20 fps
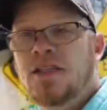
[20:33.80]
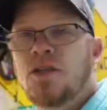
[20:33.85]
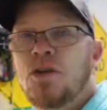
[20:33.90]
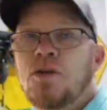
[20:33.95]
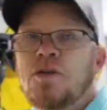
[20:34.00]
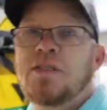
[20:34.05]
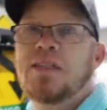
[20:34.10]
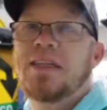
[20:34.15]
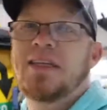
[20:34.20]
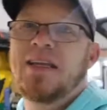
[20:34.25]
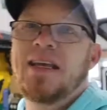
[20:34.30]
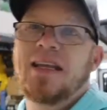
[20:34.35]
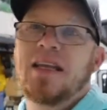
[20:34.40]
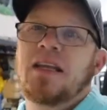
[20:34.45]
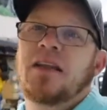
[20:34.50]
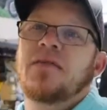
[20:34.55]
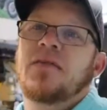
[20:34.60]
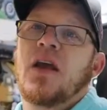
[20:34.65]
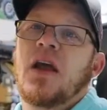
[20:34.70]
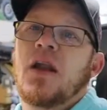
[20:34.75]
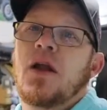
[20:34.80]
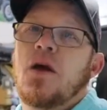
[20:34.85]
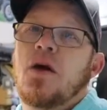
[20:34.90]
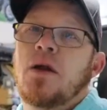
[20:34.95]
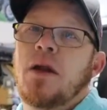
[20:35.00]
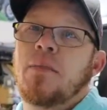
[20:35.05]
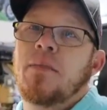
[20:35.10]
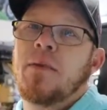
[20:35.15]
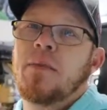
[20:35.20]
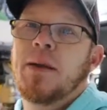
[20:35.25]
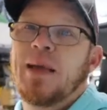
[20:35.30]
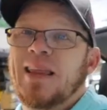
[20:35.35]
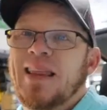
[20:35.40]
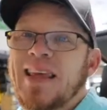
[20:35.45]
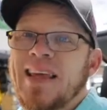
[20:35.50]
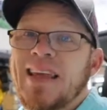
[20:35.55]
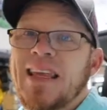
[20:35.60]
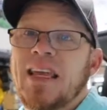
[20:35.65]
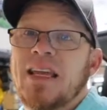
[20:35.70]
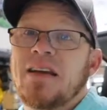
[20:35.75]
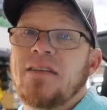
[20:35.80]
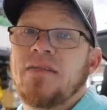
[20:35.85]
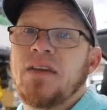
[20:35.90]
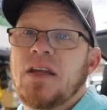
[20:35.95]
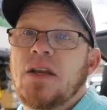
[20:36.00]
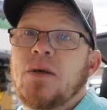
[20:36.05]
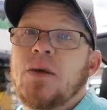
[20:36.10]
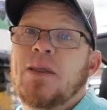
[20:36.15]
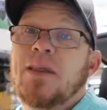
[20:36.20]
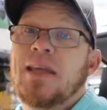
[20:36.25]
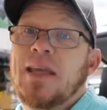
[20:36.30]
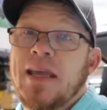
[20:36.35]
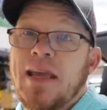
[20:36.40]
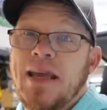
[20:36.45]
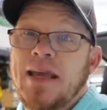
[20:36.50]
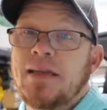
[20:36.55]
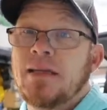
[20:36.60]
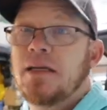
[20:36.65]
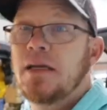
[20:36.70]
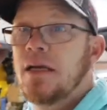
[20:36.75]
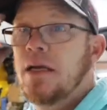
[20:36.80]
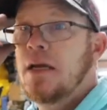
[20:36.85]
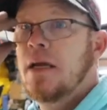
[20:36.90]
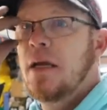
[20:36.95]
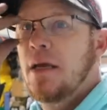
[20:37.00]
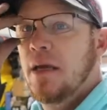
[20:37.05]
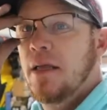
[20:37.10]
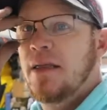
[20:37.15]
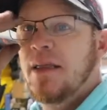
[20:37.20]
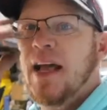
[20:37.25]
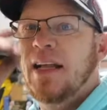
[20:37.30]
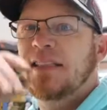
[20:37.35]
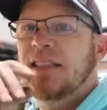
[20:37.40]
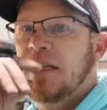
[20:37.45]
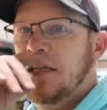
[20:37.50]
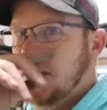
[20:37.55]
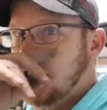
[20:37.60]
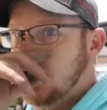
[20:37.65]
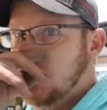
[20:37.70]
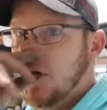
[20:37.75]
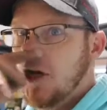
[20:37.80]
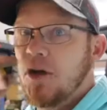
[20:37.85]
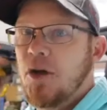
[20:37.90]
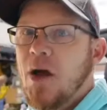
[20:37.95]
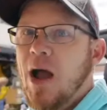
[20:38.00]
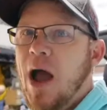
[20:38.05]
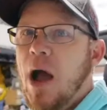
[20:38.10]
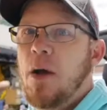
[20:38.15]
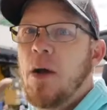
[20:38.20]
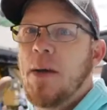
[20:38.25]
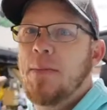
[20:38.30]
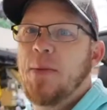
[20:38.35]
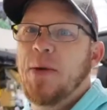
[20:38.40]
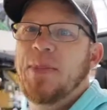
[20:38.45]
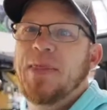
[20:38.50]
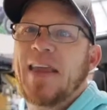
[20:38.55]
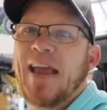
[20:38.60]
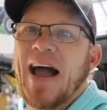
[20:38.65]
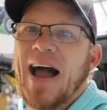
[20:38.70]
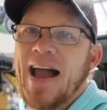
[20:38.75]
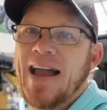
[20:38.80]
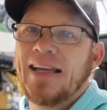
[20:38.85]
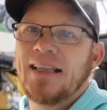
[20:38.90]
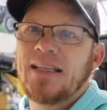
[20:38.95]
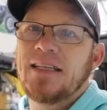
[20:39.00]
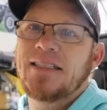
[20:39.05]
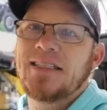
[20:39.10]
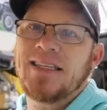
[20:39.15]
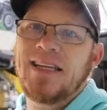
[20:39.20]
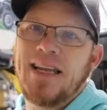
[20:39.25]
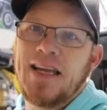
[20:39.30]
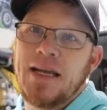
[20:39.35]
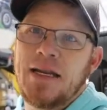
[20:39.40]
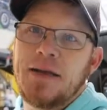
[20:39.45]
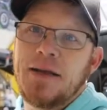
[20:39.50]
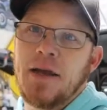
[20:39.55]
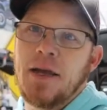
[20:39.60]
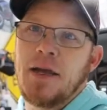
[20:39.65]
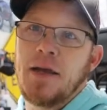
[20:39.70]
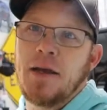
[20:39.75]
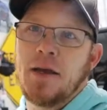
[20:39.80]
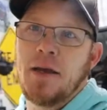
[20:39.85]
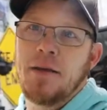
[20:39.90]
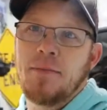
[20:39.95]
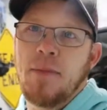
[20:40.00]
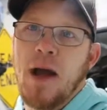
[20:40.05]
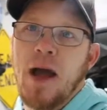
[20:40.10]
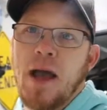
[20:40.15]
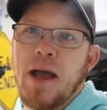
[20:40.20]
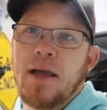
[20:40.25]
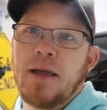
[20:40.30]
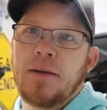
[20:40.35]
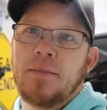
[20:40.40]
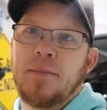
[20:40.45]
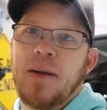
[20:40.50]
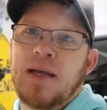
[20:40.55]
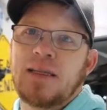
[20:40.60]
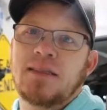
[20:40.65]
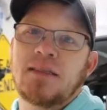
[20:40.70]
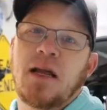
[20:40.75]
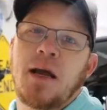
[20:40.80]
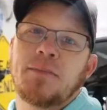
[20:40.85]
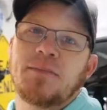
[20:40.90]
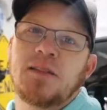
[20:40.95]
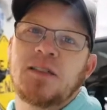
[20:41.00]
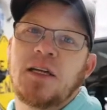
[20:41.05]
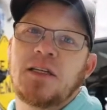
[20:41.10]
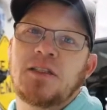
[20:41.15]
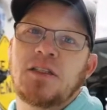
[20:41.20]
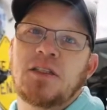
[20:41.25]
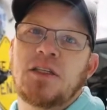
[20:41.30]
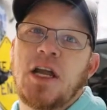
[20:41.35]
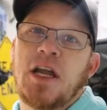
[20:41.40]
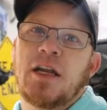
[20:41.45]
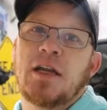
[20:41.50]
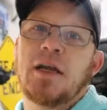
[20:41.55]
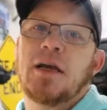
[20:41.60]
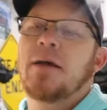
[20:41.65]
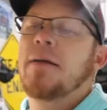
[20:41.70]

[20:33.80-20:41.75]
tuned to the end of the video, and I'm going to be linking a video at the end. That's going to show you how I put the eyelets in my best top sunshade.